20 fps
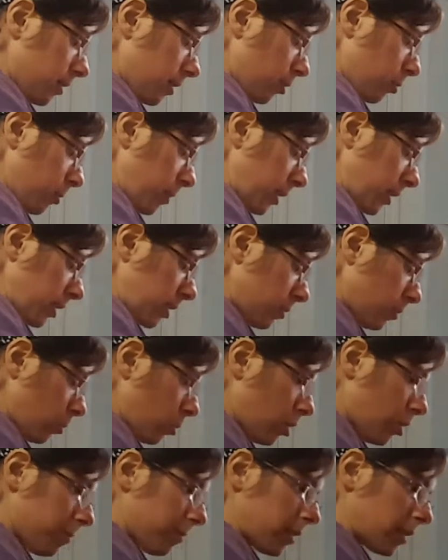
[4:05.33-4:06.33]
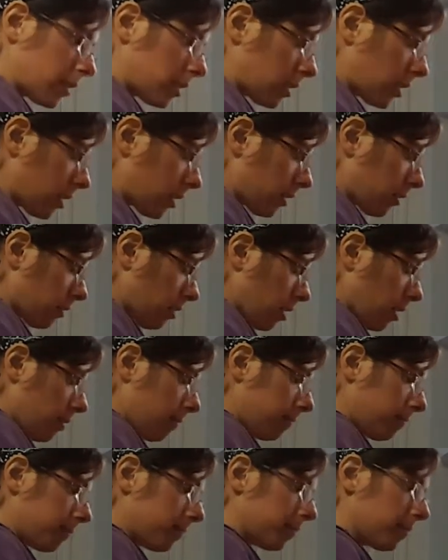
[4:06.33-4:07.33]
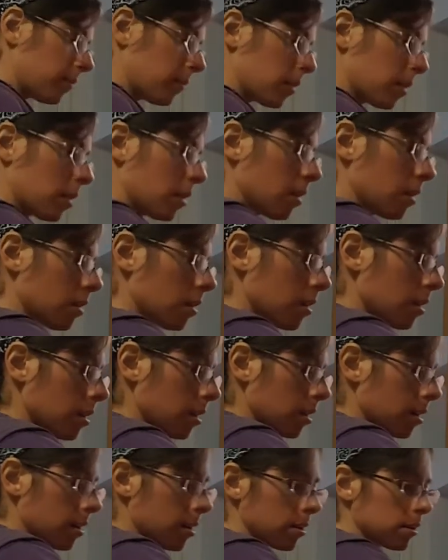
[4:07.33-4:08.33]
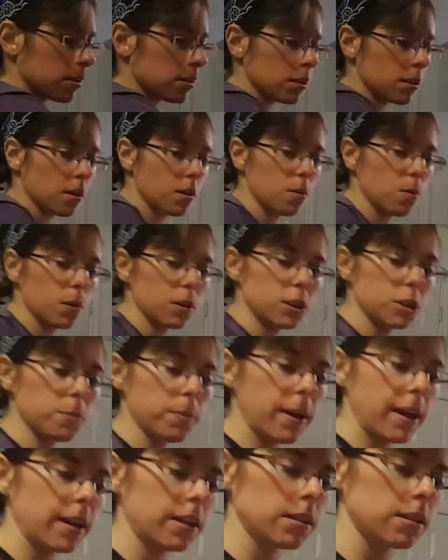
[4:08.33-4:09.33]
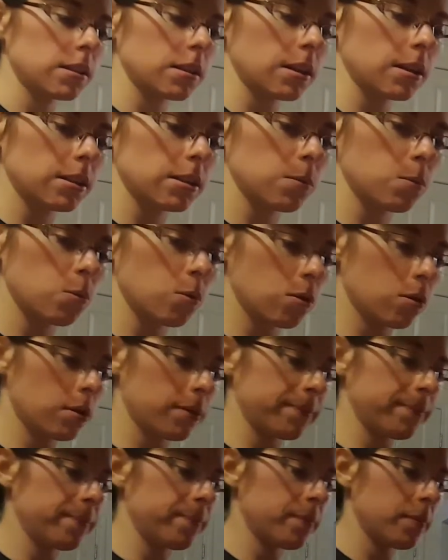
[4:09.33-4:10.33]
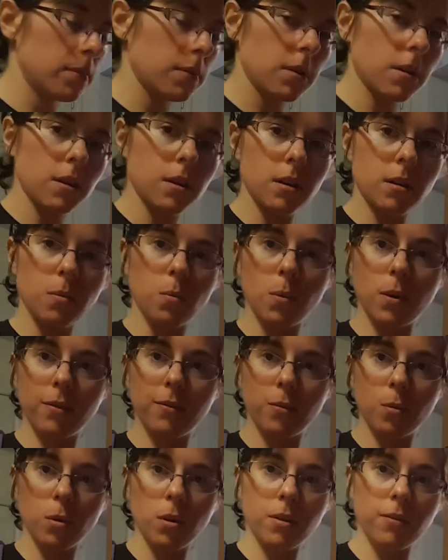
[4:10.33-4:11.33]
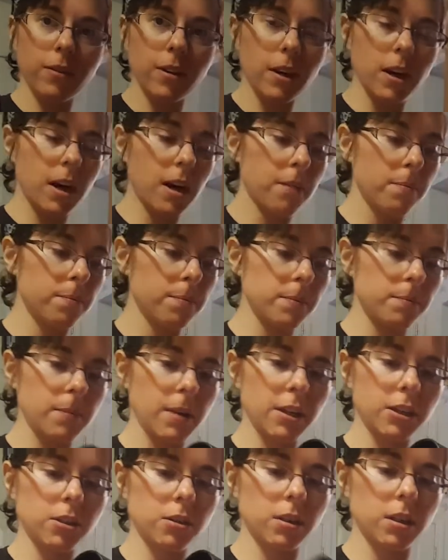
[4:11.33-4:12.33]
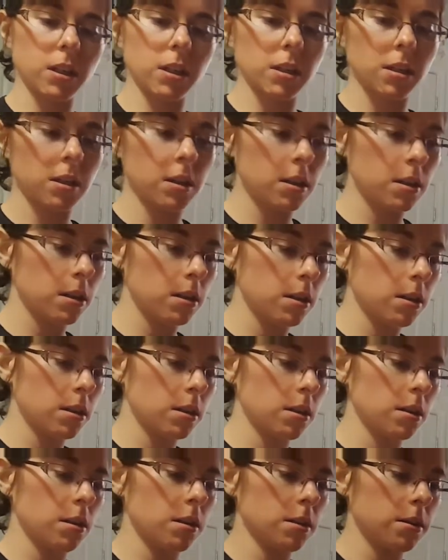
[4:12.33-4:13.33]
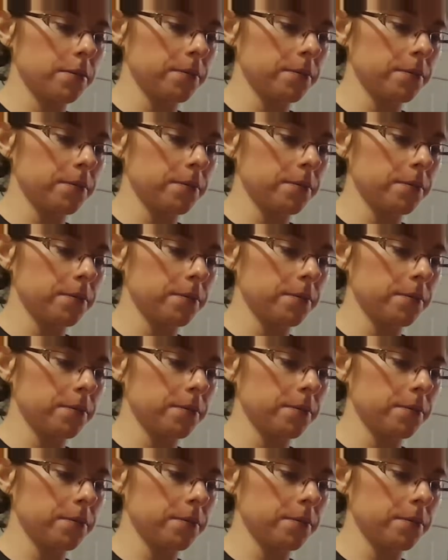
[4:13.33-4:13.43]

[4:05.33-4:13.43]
little bit to warm this sucker up. So once your pan's nice and warm, 1/4 of a cup measuring.